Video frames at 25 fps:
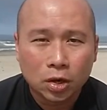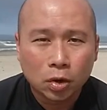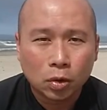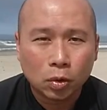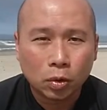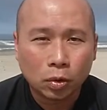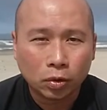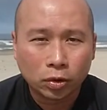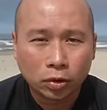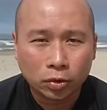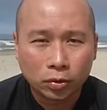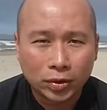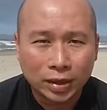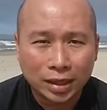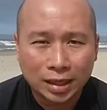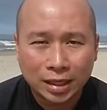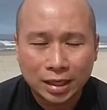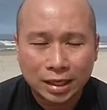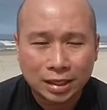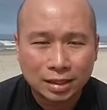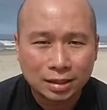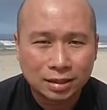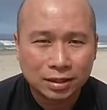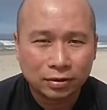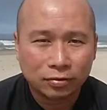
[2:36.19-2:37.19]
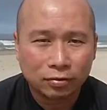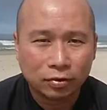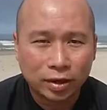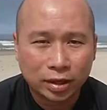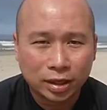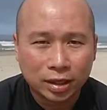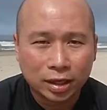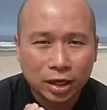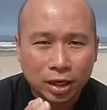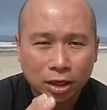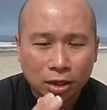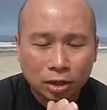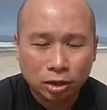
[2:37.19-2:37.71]
who are doing these
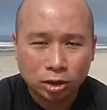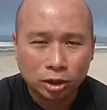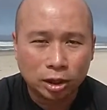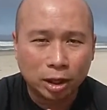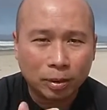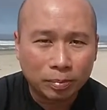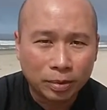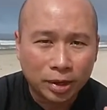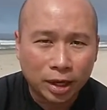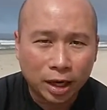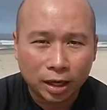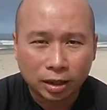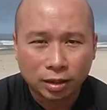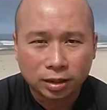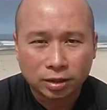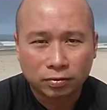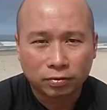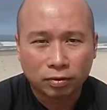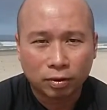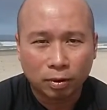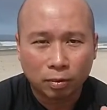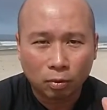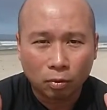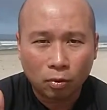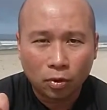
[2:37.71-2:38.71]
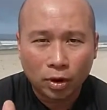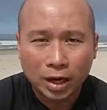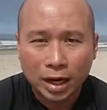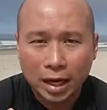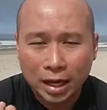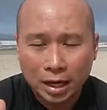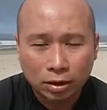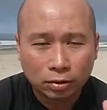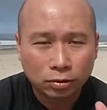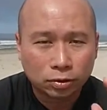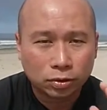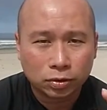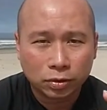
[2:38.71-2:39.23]
different jump cuts from one
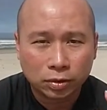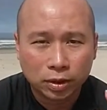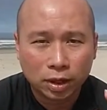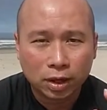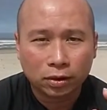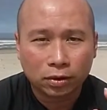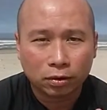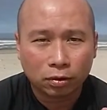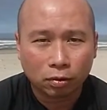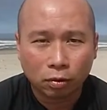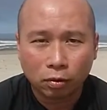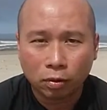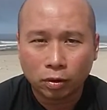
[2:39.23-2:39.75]
angle to another,